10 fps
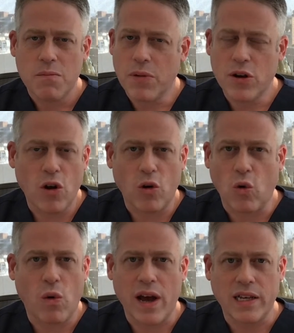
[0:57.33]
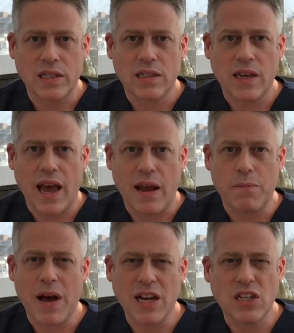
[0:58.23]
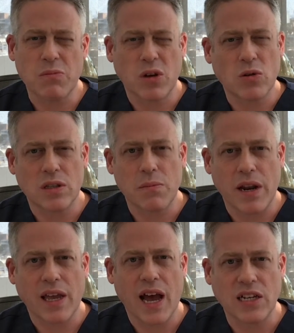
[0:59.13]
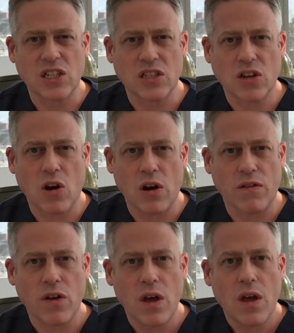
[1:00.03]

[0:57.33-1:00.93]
but not always, and partially because the medications kind of